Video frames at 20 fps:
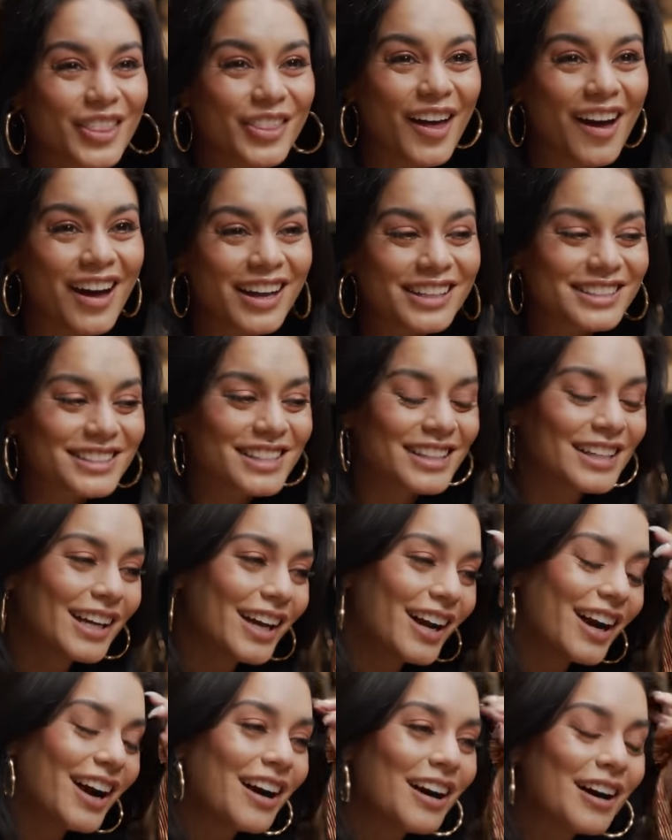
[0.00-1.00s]
thoughts.
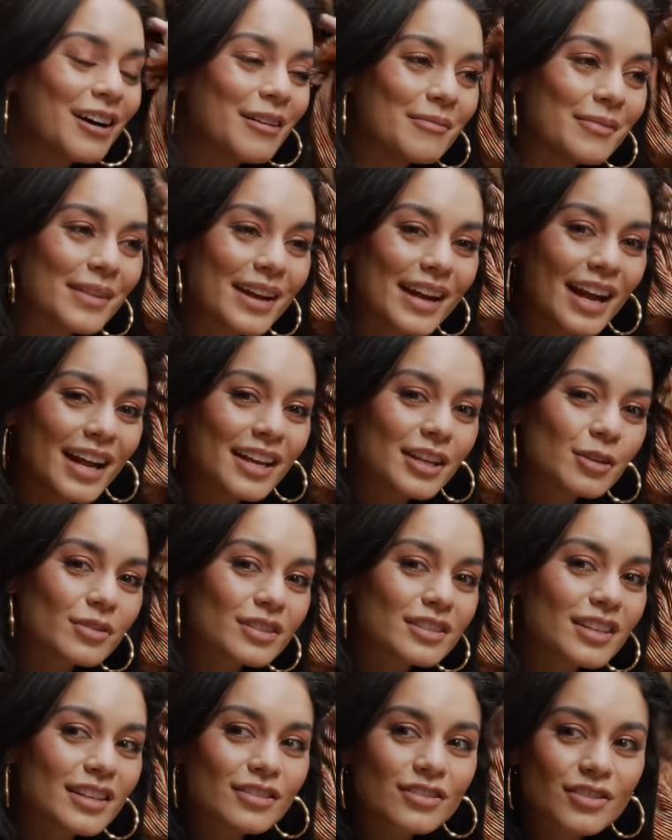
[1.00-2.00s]
And it
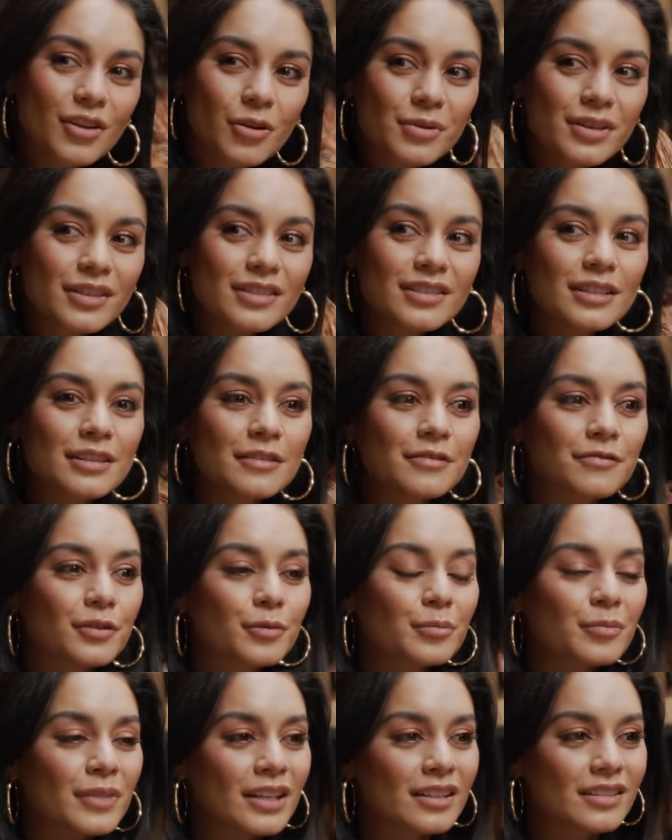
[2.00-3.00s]
was like so easy for
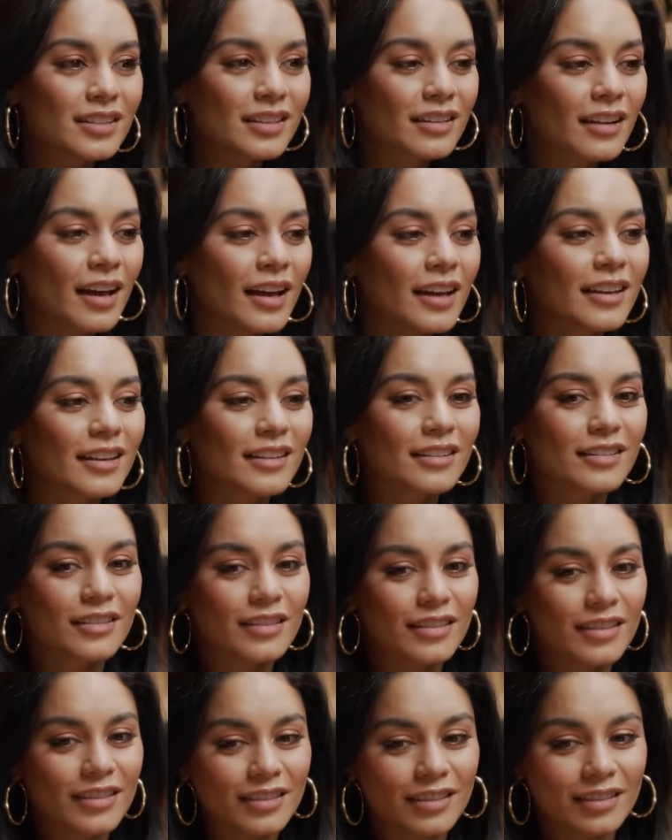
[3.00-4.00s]
me to
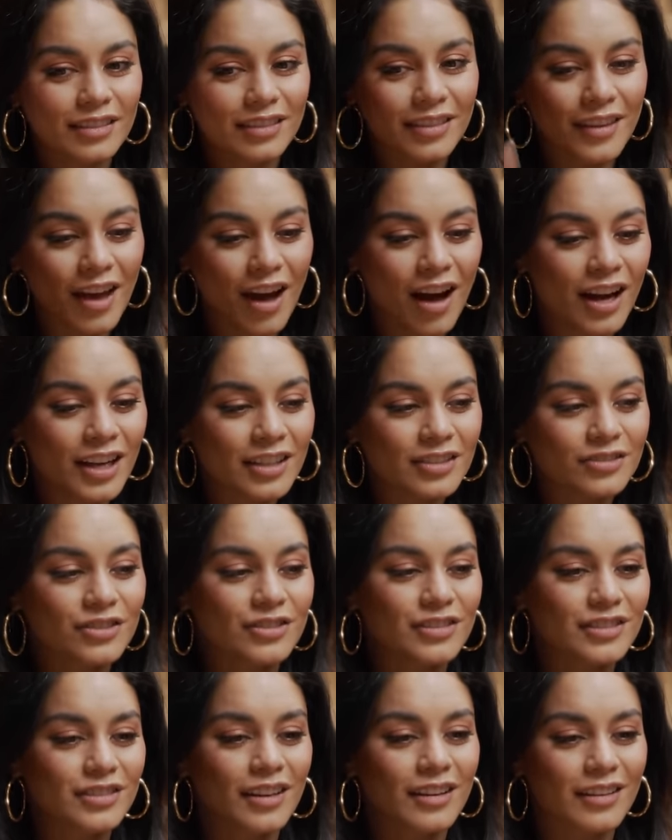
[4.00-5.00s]
like not
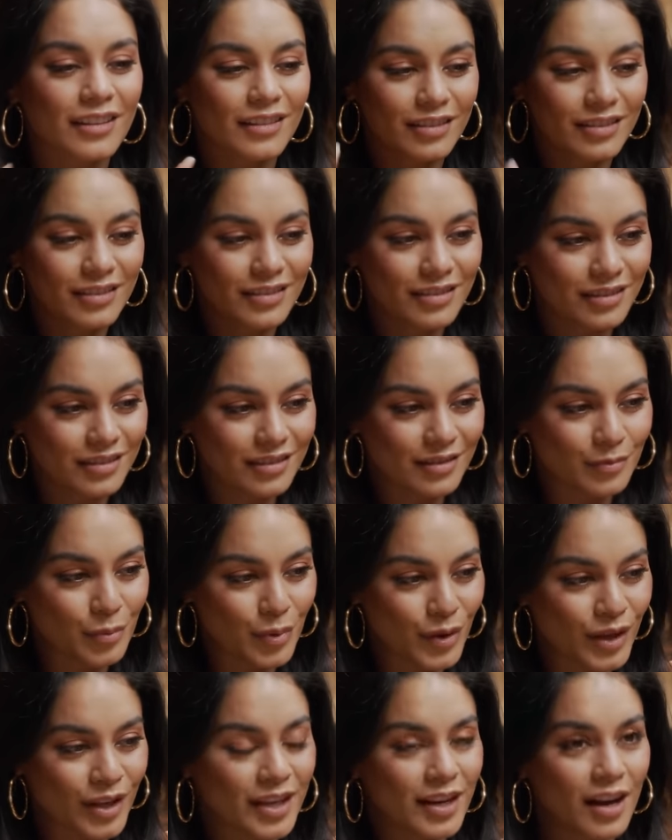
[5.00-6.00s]
just like
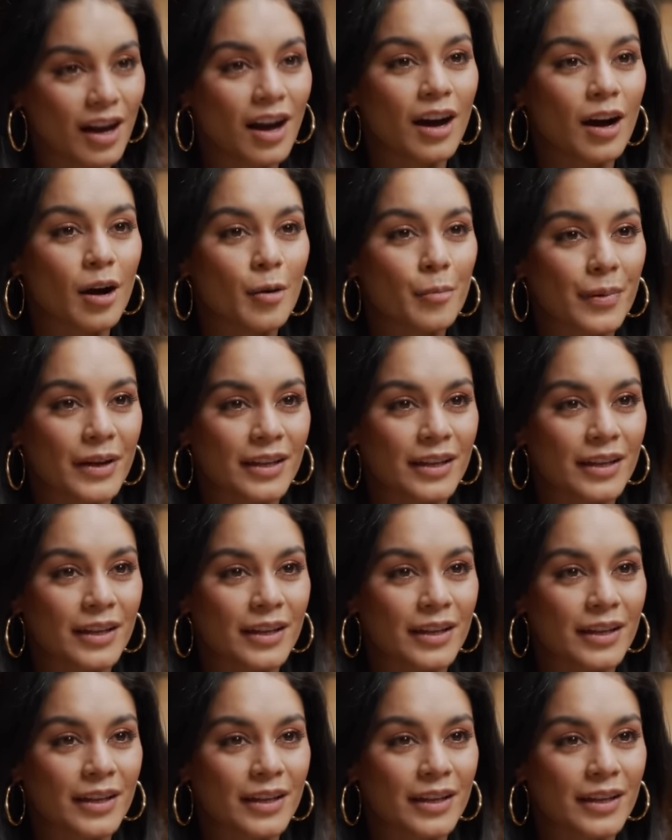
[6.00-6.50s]
speak up.